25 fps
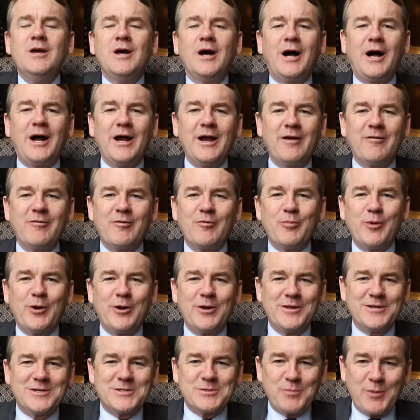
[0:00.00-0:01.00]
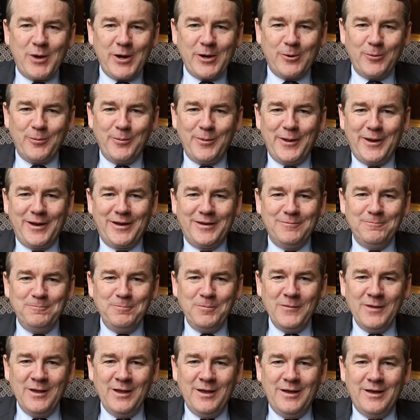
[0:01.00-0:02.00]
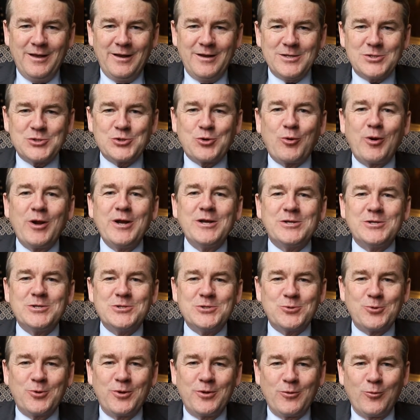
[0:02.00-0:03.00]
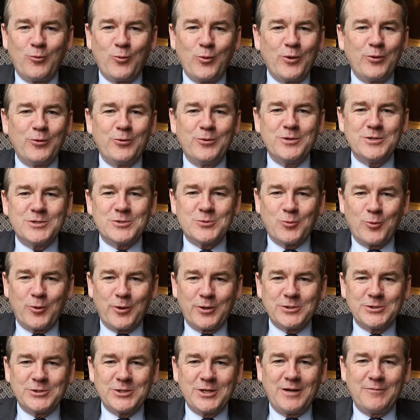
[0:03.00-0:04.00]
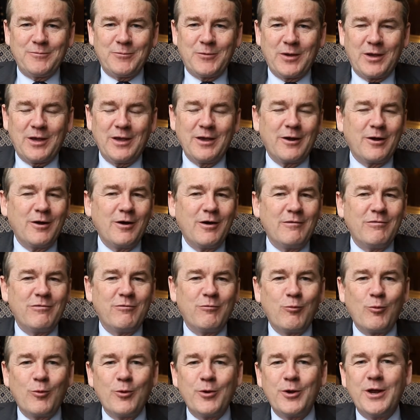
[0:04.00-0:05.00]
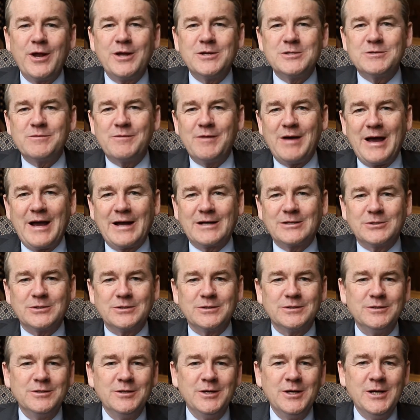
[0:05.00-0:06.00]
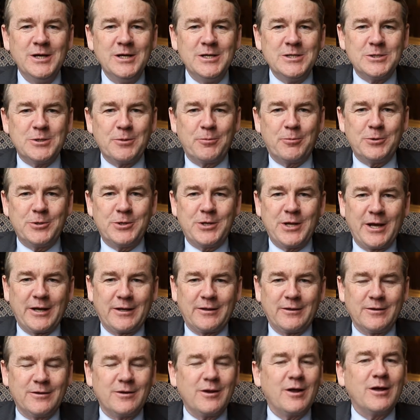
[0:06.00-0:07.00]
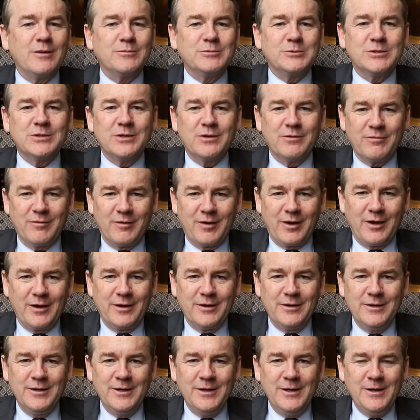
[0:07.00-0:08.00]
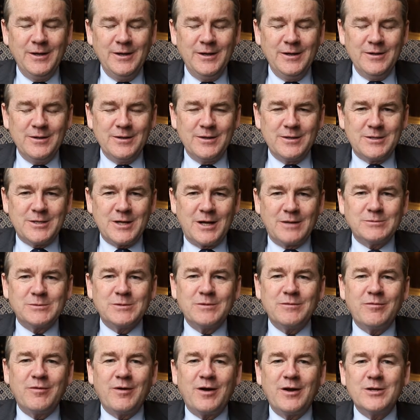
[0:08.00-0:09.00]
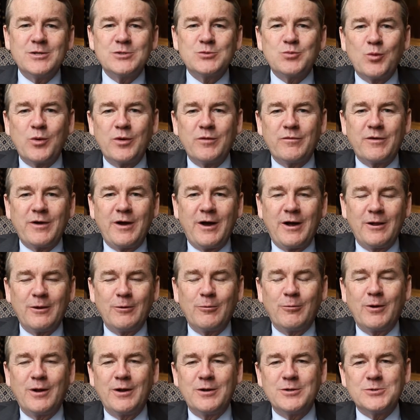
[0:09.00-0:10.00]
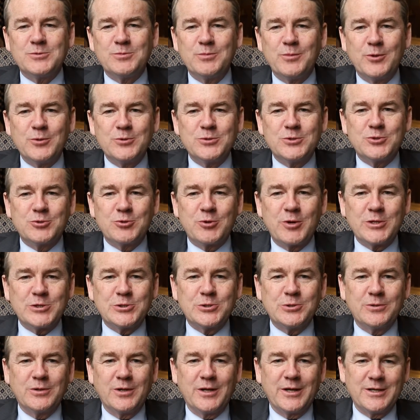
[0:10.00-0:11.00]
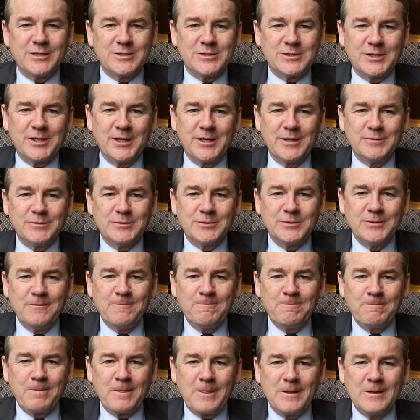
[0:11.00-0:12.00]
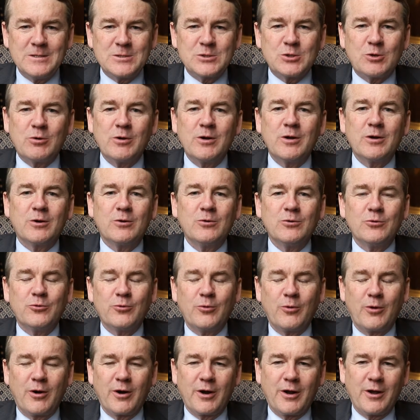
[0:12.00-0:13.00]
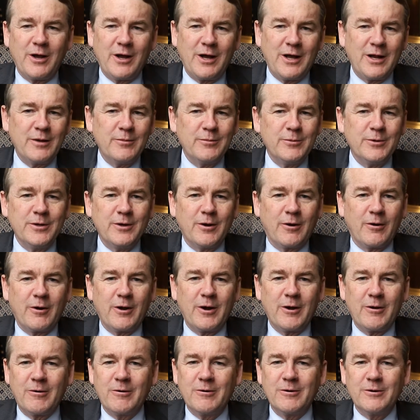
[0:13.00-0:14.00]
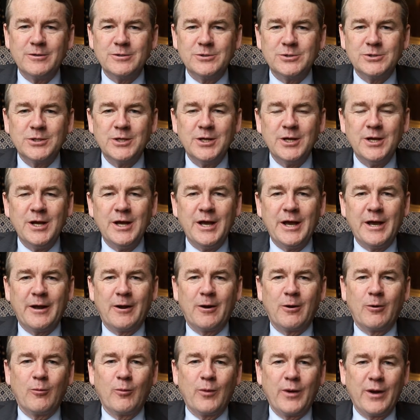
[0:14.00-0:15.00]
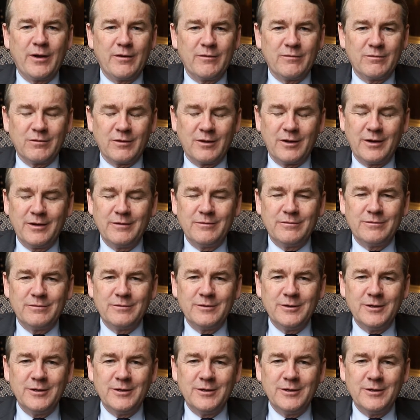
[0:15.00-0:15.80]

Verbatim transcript: Hi everybody, it's Michael Bennet, and it's great to join the Wilderness Workshop to kick off 4 days of action to protect the Thompson Divide. The Thompson Divide is one of Colorado's most treasured landscapes. It's critical to our economy, our heritage, and our way of life.